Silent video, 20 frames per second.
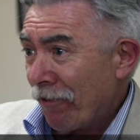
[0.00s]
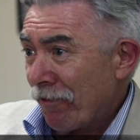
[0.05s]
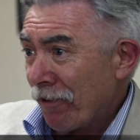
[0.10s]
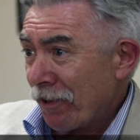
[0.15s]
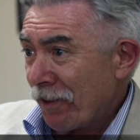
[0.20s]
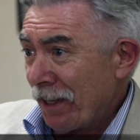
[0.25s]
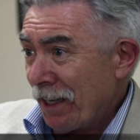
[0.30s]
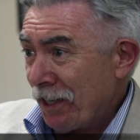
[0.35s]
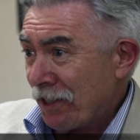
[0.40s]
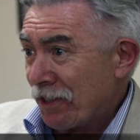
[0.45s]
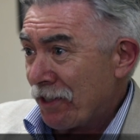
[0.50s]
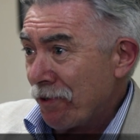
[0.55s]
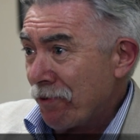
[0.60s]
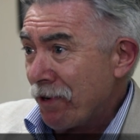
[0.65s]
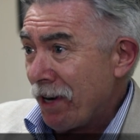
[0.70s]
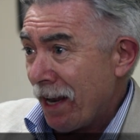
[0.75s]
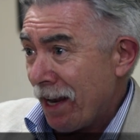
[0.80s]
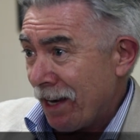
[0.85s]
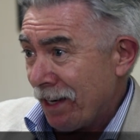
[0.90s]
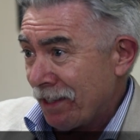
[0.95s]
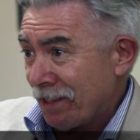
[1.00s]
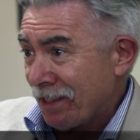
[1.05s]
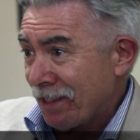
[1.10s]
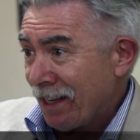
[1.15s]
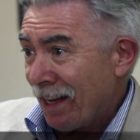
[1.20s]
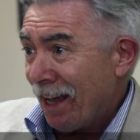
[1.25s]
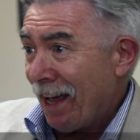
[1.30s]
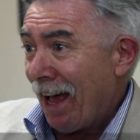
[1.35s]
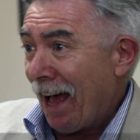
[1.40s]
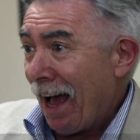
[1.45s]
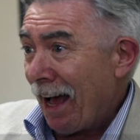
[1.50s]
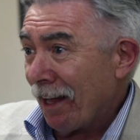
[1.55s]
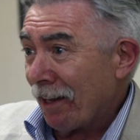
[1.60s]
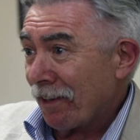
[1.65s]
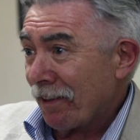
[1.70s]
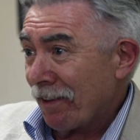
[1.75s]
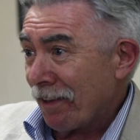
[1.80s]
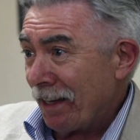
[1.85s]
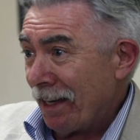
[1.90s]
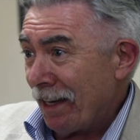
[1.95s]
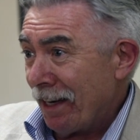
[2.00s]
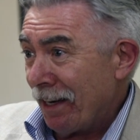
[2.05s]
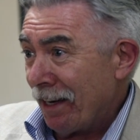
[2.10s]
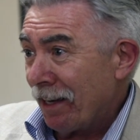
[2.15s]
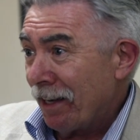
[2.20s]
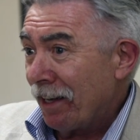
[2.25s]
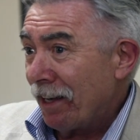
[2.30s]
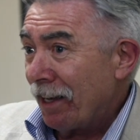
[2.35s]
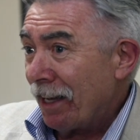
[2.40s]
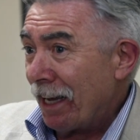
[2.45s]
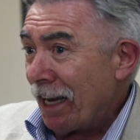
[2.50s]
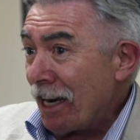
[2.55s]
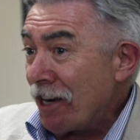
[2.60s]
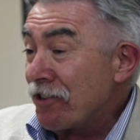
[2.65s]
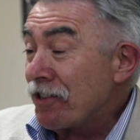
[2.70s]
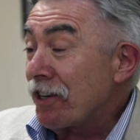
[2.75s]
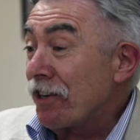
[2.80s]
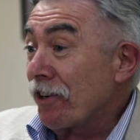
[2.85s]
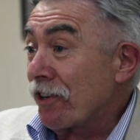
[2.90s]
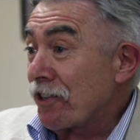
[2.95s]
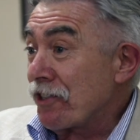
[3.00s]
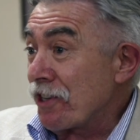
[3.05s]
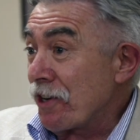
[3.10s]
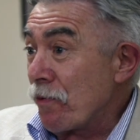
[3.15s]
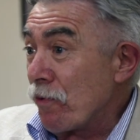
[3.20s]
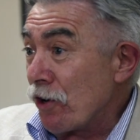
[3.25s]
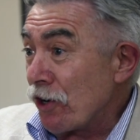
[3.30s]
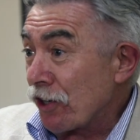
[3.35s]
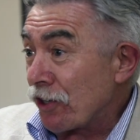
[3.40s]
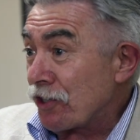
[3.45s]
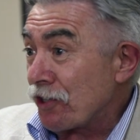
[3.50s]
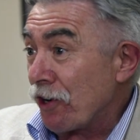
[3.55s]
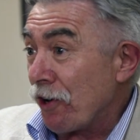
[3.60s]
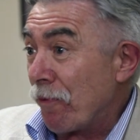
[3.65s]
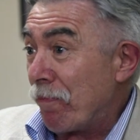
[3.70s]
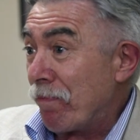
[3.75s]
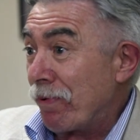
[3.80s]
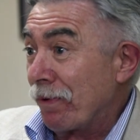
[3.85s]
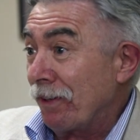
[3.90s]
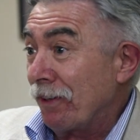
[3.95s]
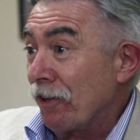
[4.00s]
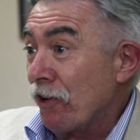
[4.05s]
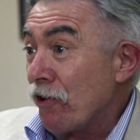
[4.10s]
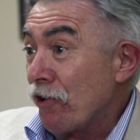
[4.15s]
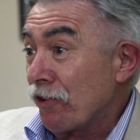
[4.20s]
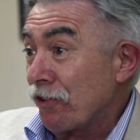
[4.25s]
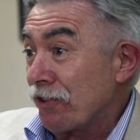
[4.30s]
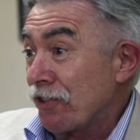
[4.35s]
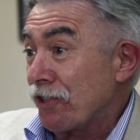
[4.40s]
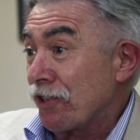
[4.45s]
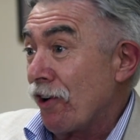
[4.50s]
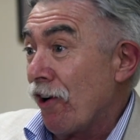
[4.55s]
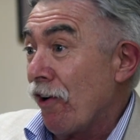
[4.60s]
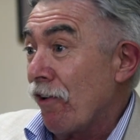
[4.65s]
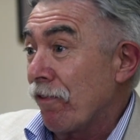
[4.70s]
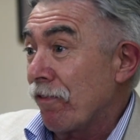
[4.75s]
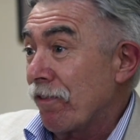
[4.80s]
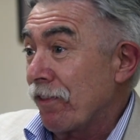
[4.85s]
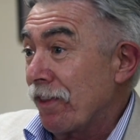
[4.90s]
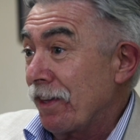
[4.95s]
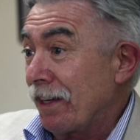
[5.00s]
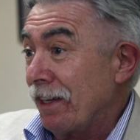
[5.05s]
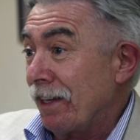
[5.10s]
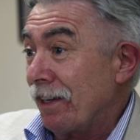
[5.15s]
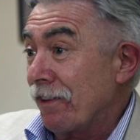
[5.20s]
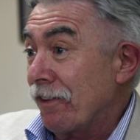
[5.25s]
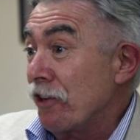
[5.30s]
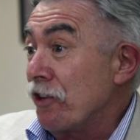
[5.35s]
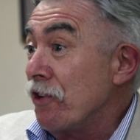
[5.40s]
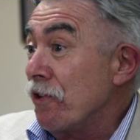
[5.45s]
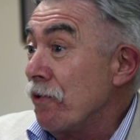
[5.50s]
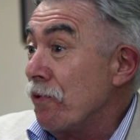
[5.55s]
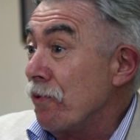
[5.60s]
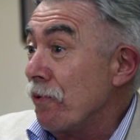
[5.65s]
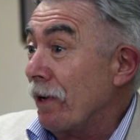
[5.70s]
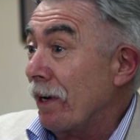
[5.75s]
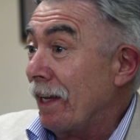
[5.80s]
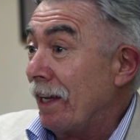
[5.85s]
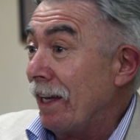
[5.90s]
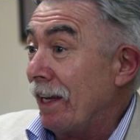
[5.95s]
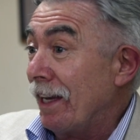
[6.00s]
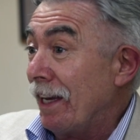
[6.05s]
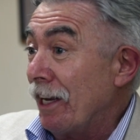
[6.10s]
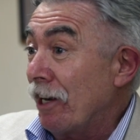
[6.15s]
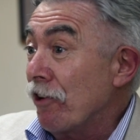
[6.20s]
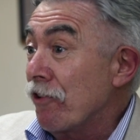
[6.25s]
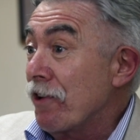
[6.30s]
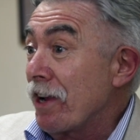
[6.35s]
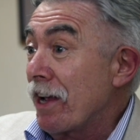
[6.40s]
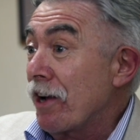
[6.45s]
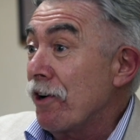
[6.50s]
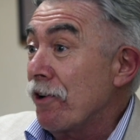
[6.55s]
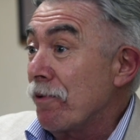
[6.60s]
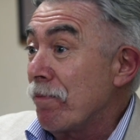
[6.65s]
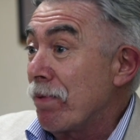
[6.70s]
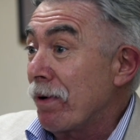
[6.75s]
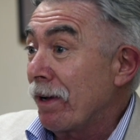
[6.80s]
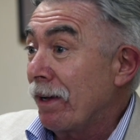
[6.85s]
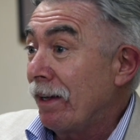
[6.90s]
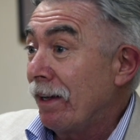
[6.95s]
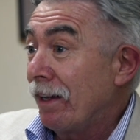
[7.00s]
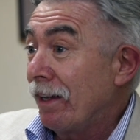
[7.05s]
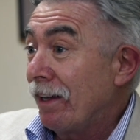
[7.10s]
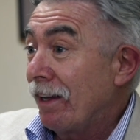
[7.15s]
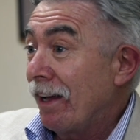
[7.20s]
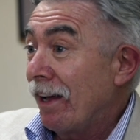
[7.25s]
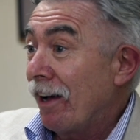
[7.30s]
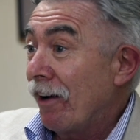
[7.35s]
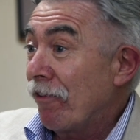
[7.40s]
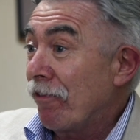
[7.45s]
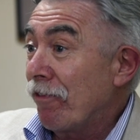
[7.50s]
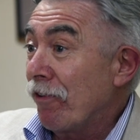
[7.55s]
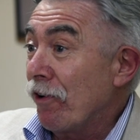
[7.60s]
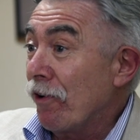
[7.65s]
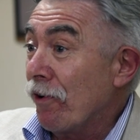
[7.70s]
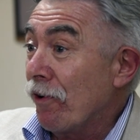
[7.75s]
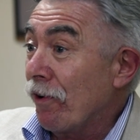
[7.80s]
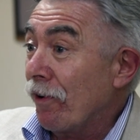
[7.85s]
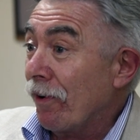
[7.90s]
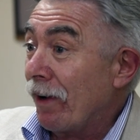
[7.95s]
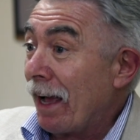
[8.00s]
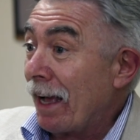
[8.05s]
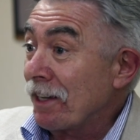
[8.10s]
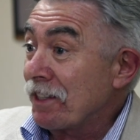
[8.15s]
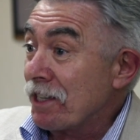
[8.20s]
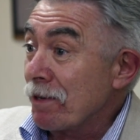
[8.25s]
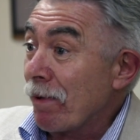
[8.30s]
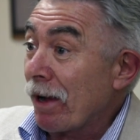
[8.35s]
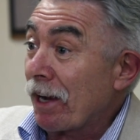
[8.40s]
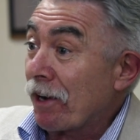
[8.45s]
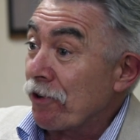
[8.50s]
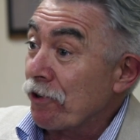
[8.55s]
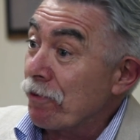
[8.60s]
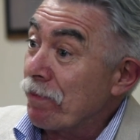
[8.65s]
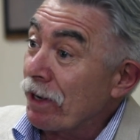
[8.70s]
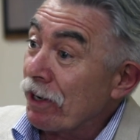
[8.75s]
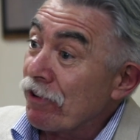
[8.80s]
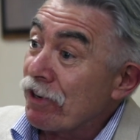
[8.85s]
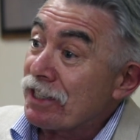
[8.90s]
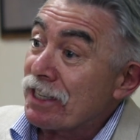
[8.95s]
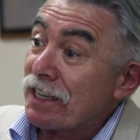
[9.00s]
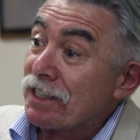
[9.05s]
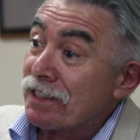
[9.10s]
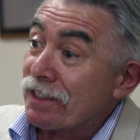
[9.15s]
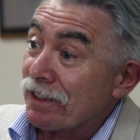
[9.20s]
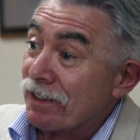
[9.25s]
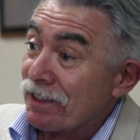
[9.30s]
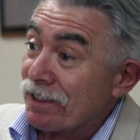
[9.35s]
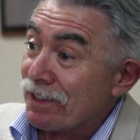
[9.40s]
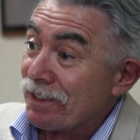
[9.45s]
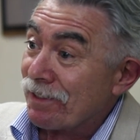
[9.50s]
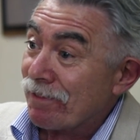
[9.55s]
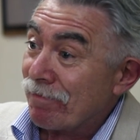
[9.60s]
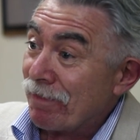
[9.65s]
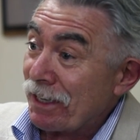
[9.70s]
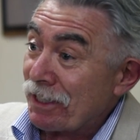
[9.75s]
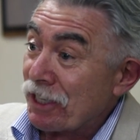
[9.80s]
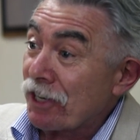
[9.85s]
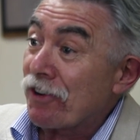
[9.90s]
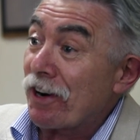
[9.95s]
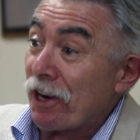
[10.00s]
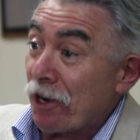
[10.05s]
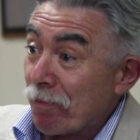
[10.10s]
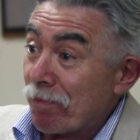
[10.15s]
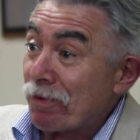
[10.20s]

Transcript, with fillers: for these 2 days at the introductory workshop and launch of the new ILRI hub for antimicrobial resistance. It's a great